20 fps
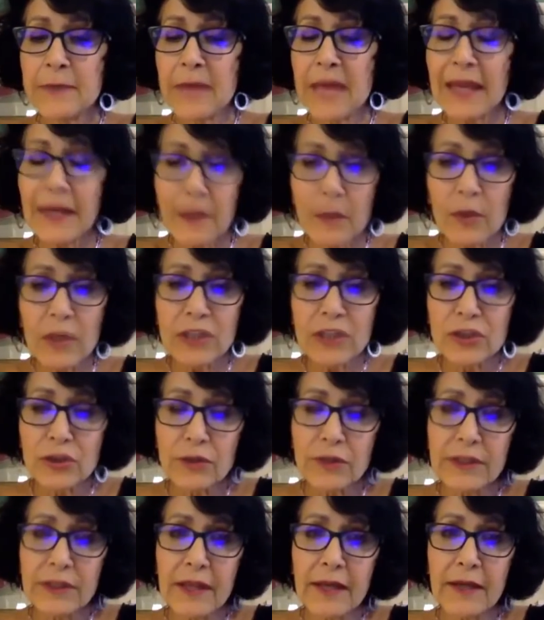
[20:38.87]
Anyway,
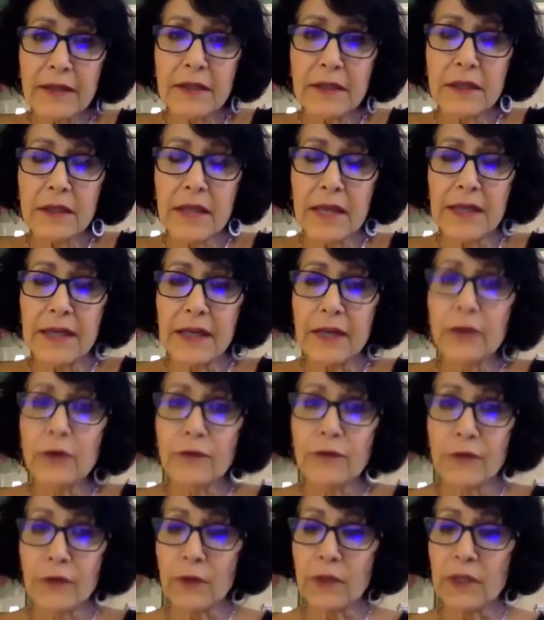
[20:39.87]
during that
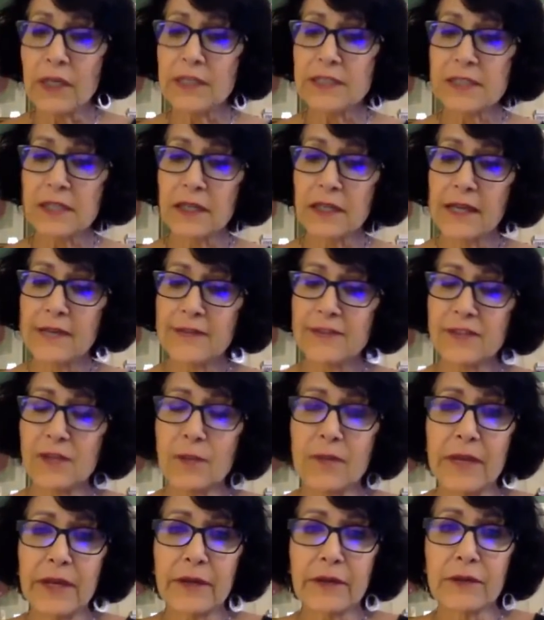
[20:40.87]
interview, and he's a lifestyle
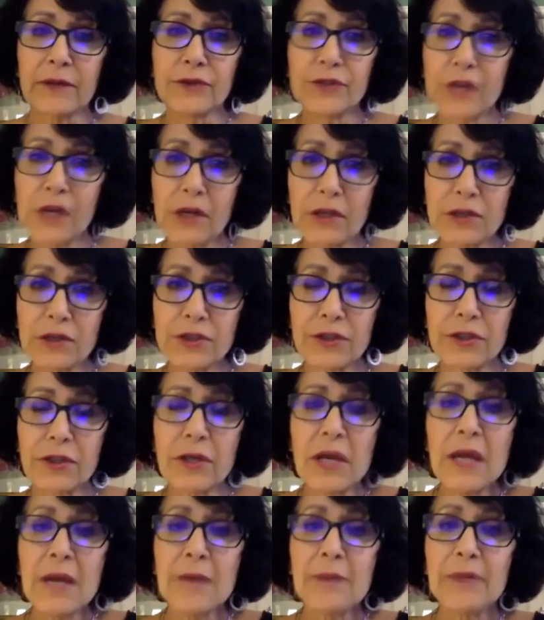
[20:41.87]
medical
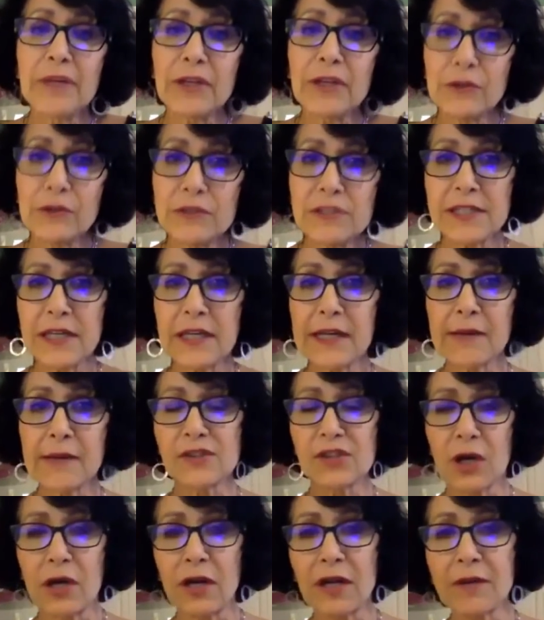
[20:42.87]
doctor, but you said, I
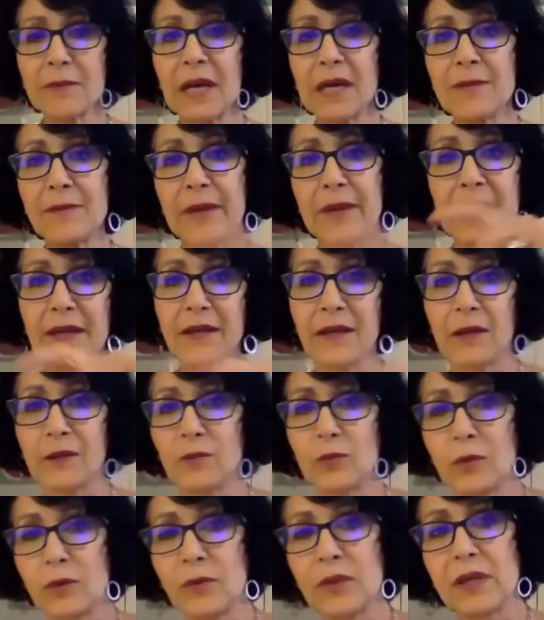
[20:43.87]
was on my bike
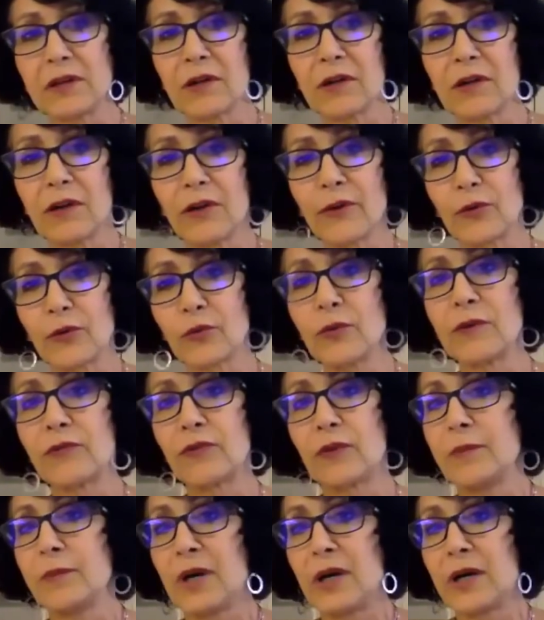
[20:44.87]
on what we call the
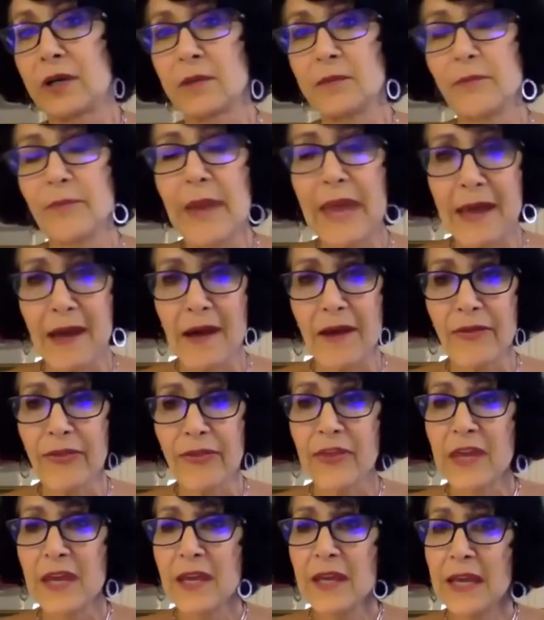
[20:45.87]
river bottom path,
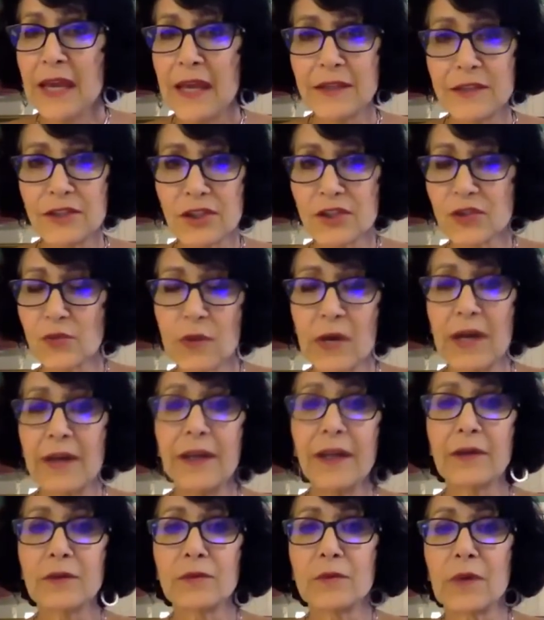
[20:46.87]
and just
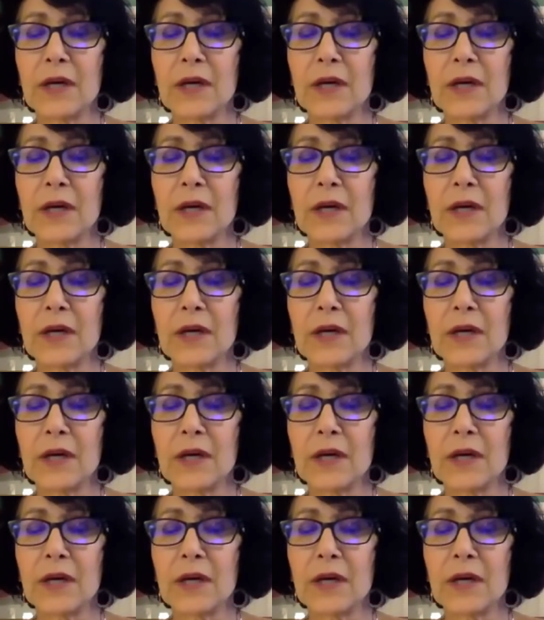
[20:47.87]
riding,